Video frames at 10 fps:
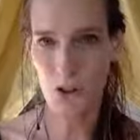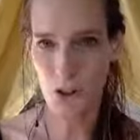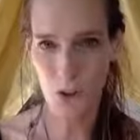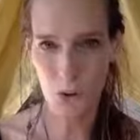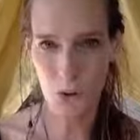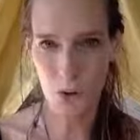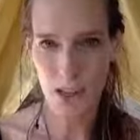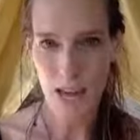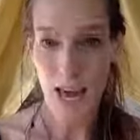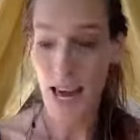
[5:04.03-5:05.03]
you.
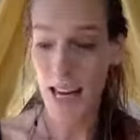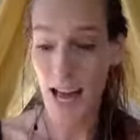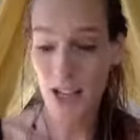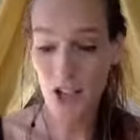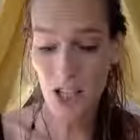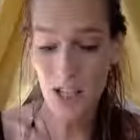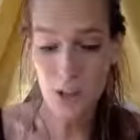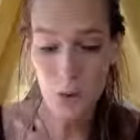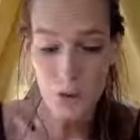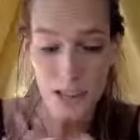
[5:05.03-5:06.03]
It actually
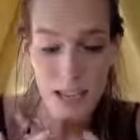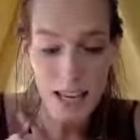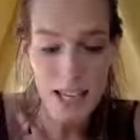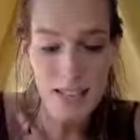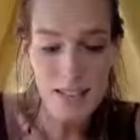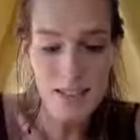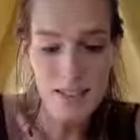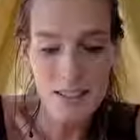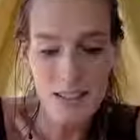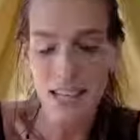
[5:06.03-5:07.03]

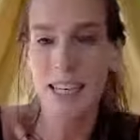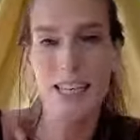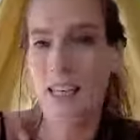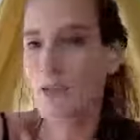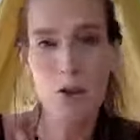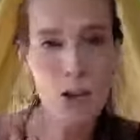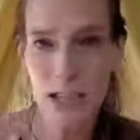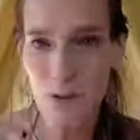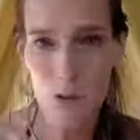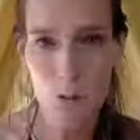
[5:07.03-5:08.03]
creates, like, if you
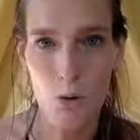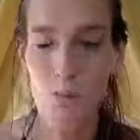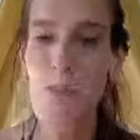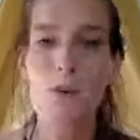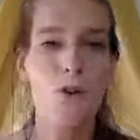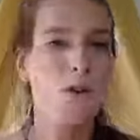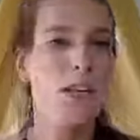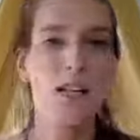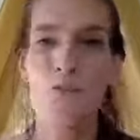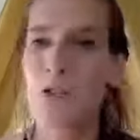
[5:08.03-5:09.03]
live with more people, or
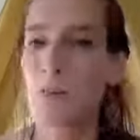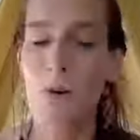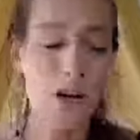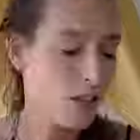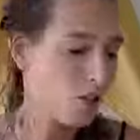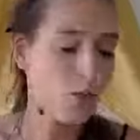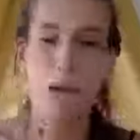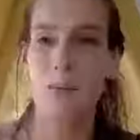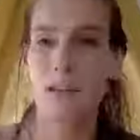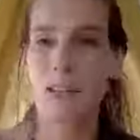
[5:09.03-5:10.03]
you live with your partner, or
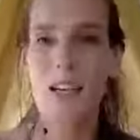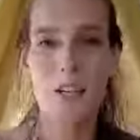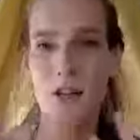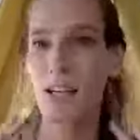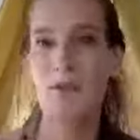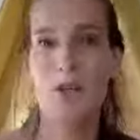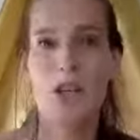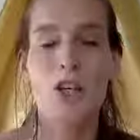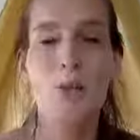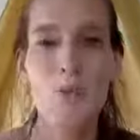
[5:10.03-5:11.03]
maybe you live in a
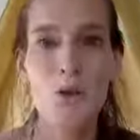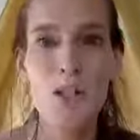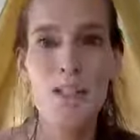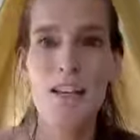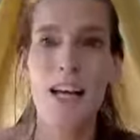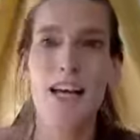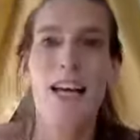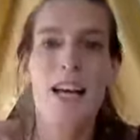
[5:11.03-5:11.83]
community, like,